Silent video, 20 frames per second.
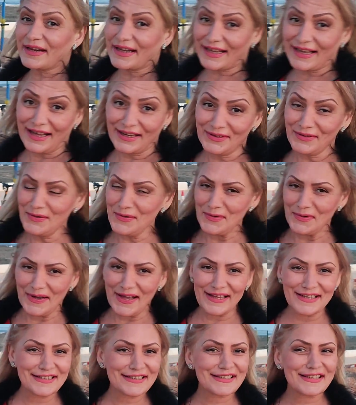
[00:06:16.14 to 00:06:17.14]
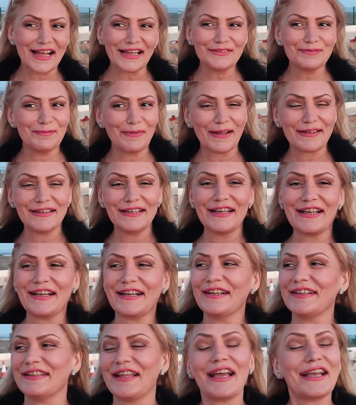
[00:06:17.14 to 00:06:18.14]
a canoe and start paddling
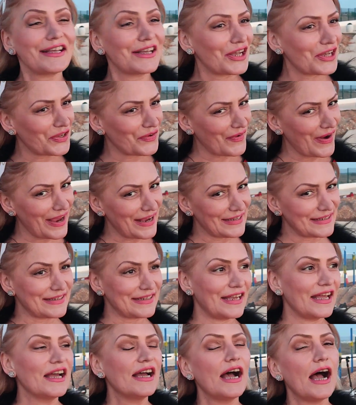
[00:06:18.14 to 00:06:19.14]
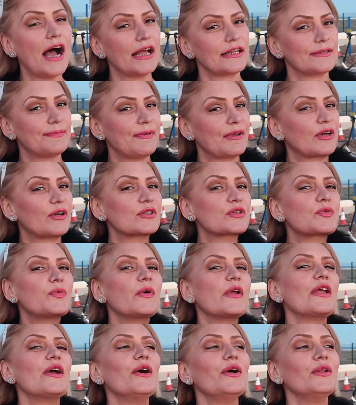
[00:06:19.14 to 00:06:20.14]
like crazy. That's because
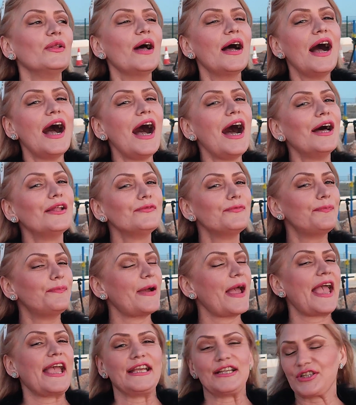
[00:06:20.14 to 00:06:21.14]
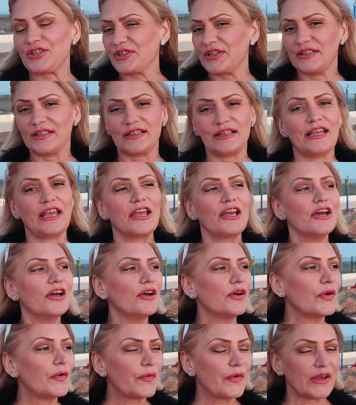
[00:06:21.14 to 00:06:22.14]
we all impatiently,
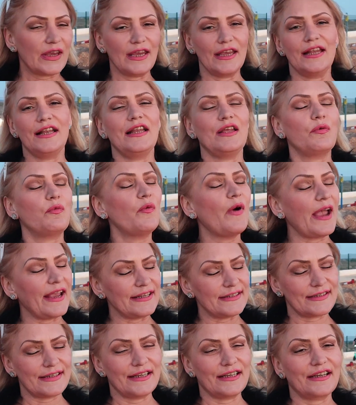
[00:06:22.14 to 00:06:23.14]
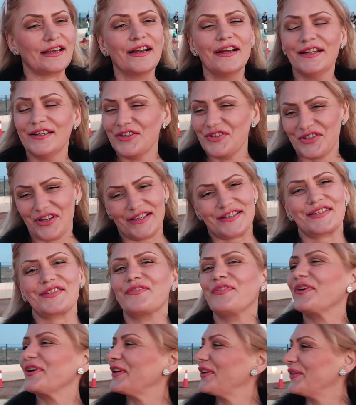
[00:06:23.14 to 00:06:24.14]
really waiting just
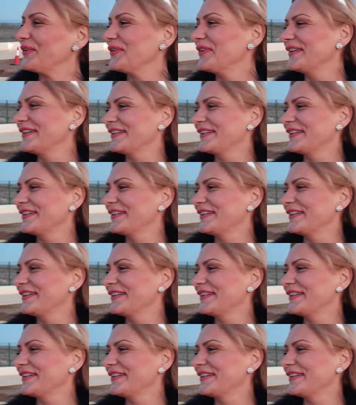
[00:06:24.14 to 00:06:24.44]
for you.